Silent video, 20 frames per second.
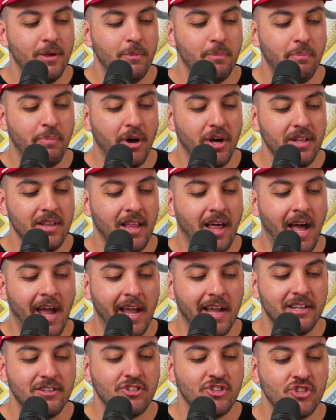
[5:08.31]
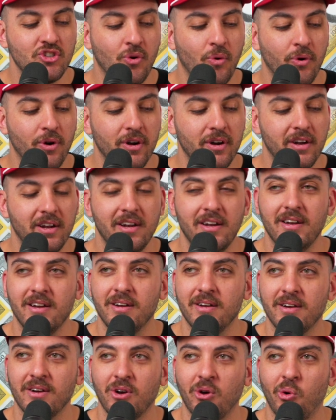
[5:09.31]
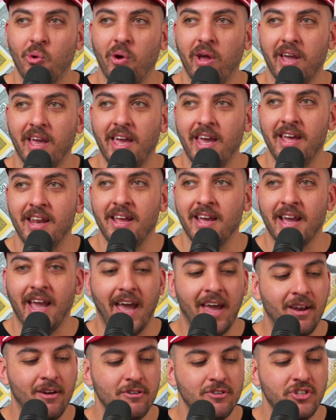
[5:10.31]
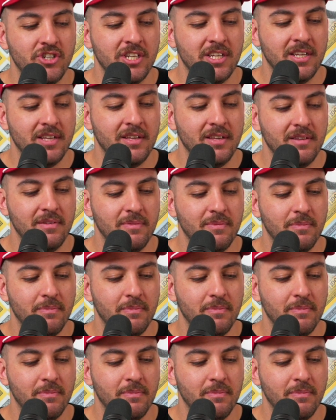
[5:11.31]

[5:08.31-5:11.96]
but like short, quick hitting energy,